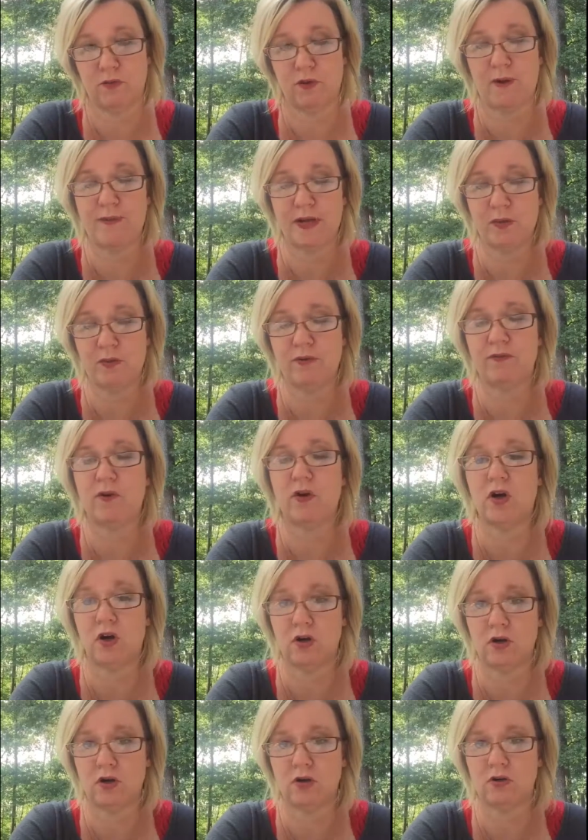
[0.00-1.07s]
a big one for
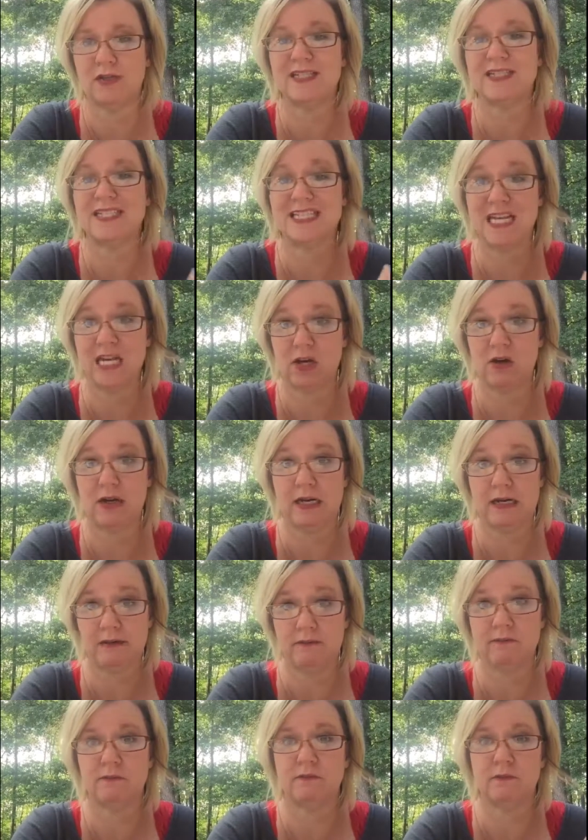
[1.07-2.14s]
her is dairy.
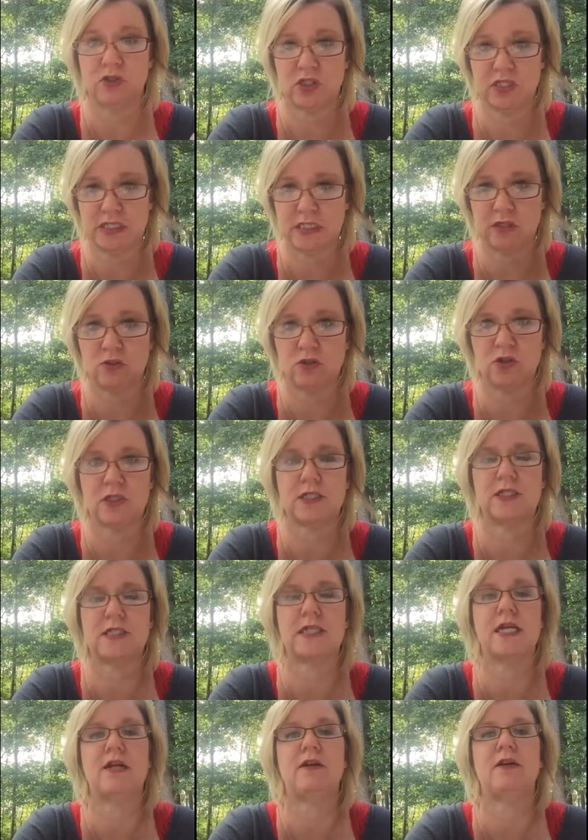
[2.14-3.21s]
She's allergic to
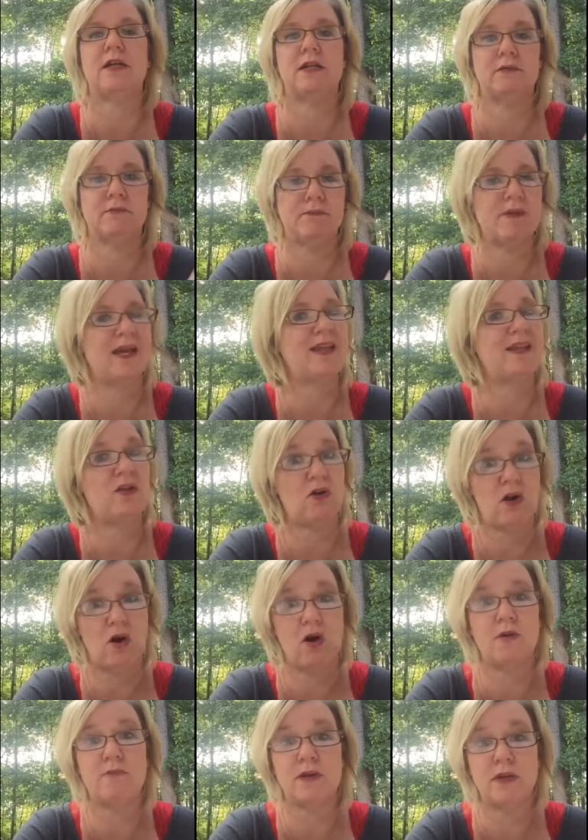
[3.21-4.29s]
dairy, and there
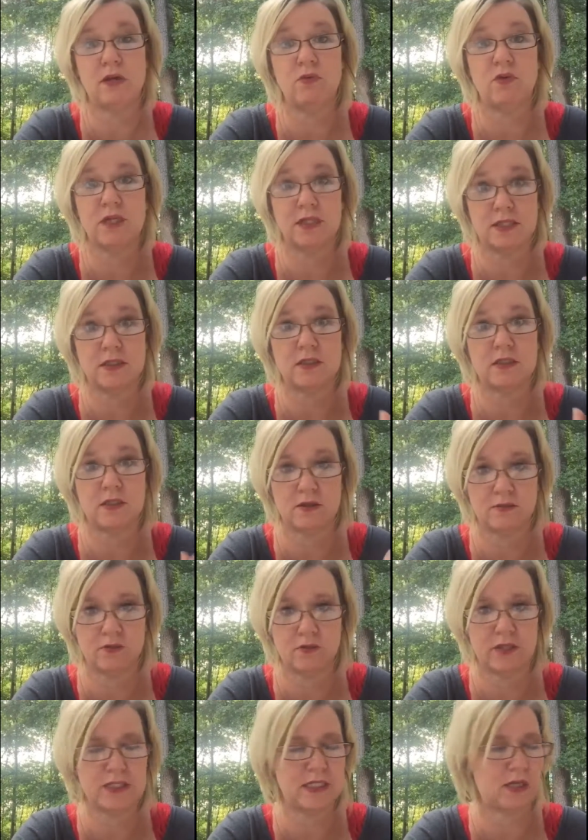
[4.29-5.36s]
are many reasons to
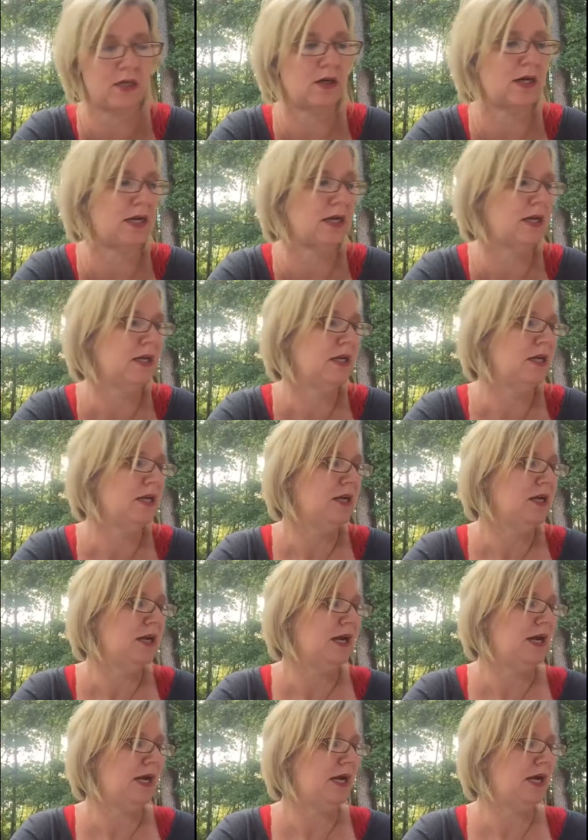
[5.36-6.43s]
avoid dairy.
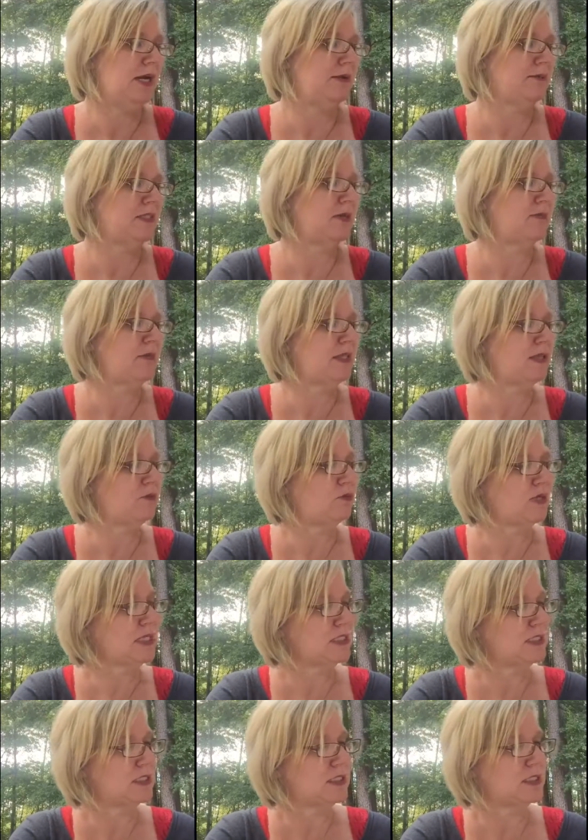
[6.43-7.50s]
Um, some of the
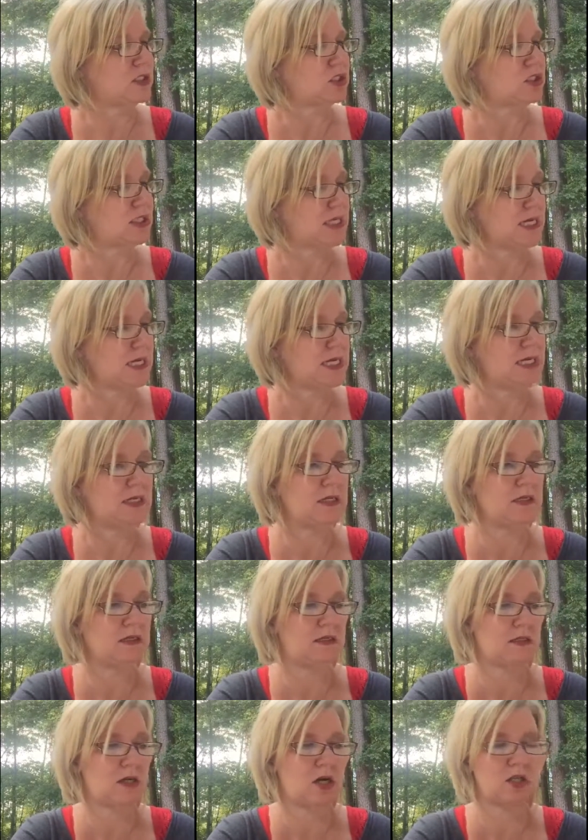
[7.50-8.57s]
reasons that she
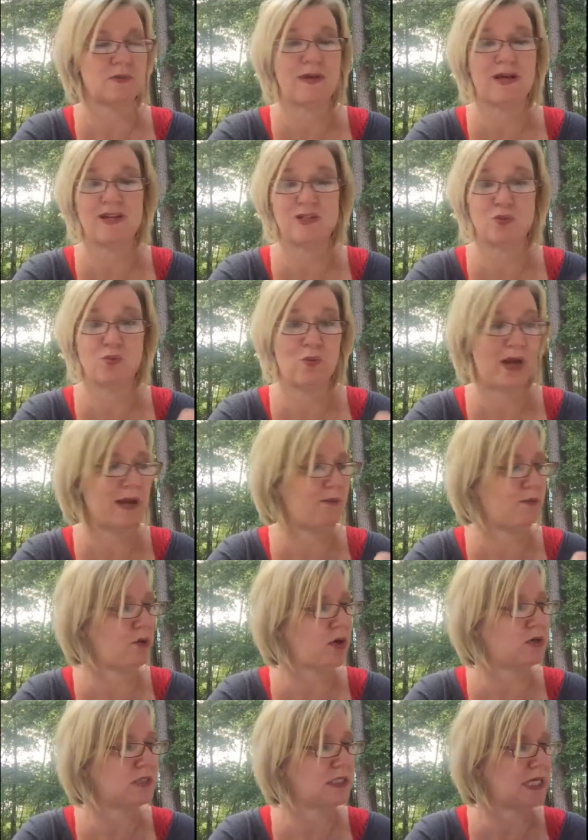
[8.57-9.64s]
talks about is whey
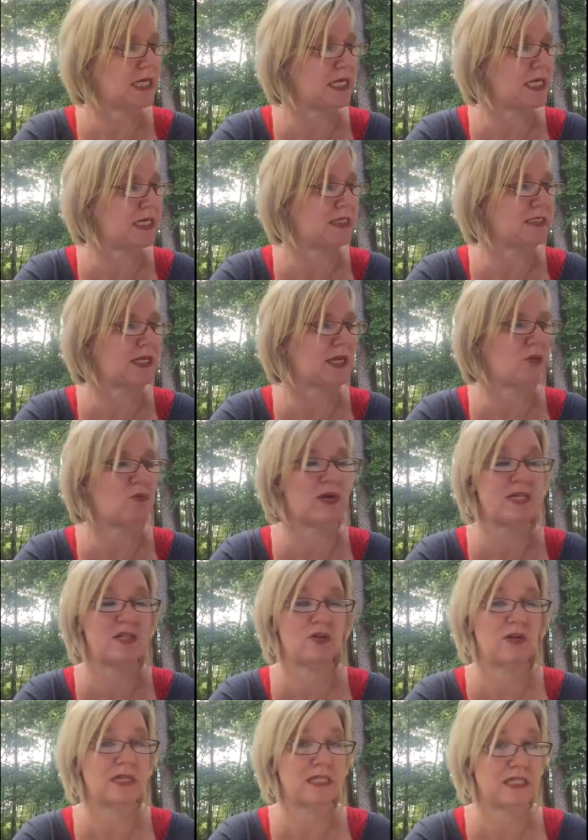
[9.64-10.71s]
proteins can
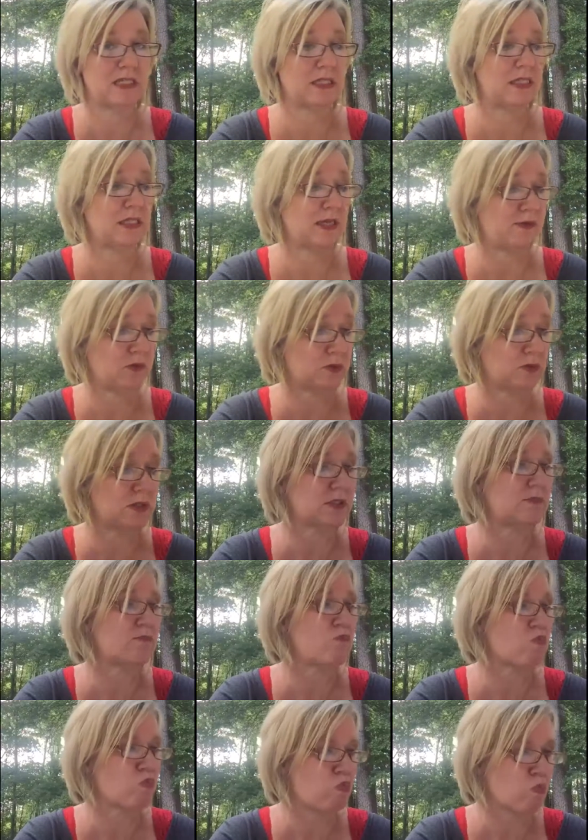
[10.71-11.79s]
raise our insulin levels.